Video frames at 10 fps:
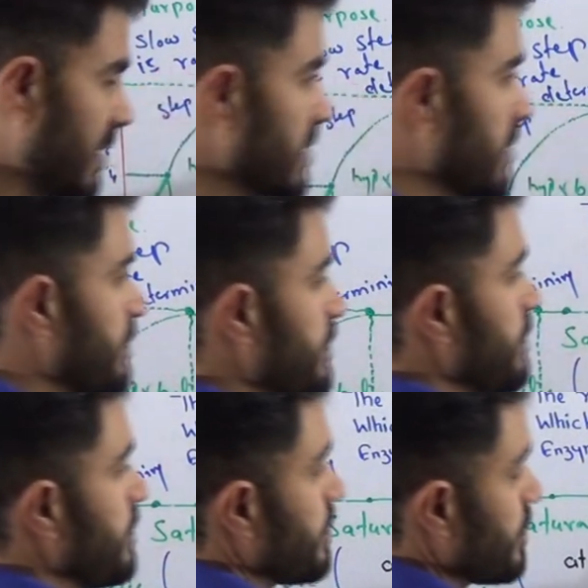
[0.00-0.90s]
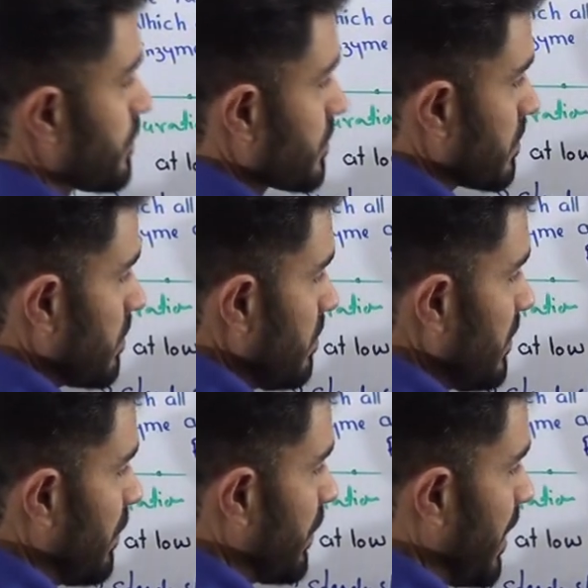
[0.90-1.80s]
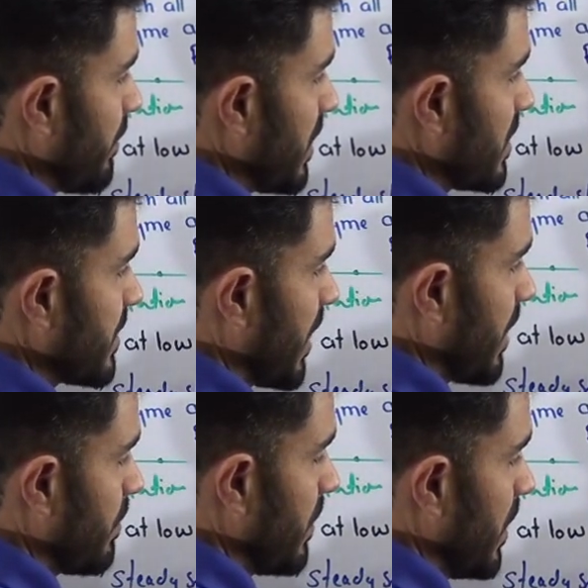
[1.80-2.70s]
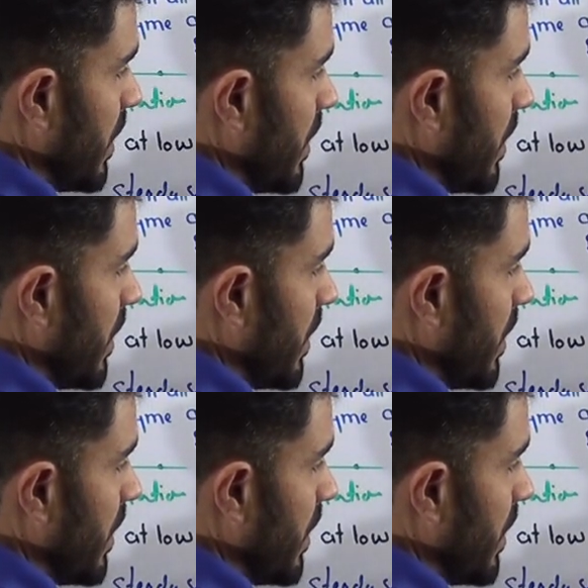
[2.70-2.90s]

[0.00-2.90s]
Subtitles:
this. We have enzyme